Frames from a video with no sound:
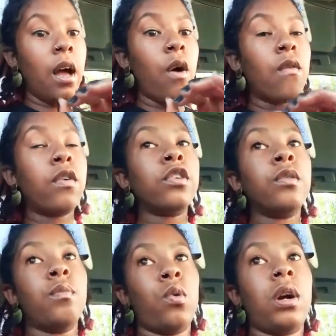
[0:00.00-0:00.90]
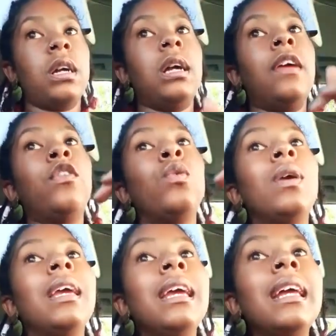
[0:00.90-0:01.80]
Furthermore, if you
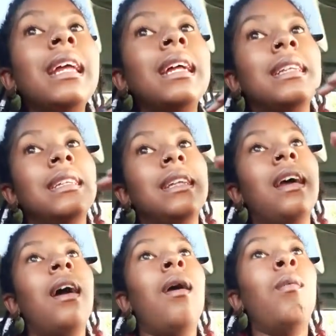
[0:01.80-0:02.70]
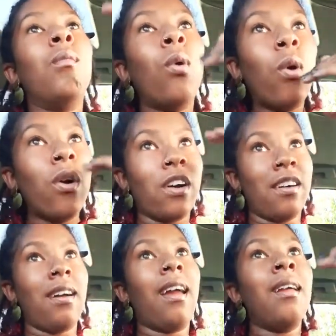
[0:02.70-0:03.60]
eat it
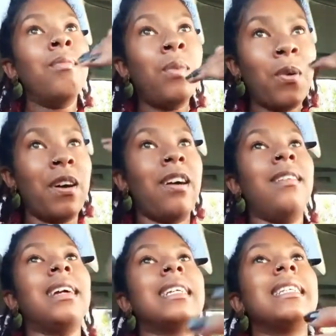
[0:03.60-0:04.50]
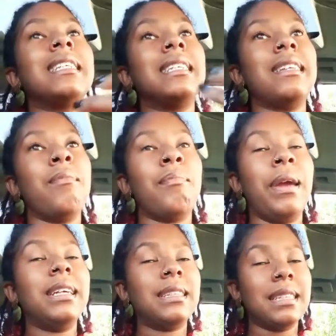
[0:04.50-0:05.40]
more and more on a consistent
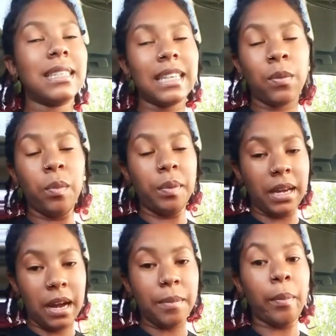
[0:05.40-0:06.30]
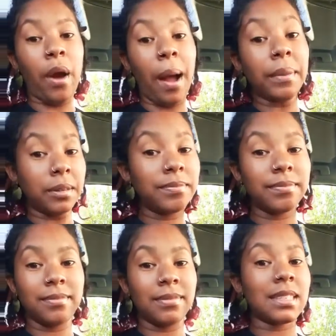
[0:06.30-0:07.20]
basis, it will become a problem.
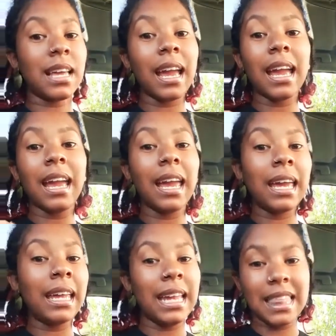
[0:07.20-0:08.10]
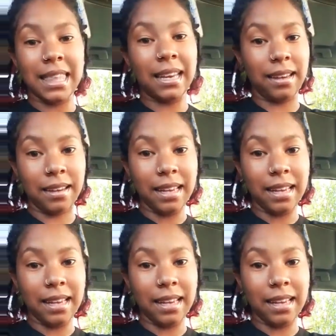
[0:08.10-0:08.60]
Just like anything.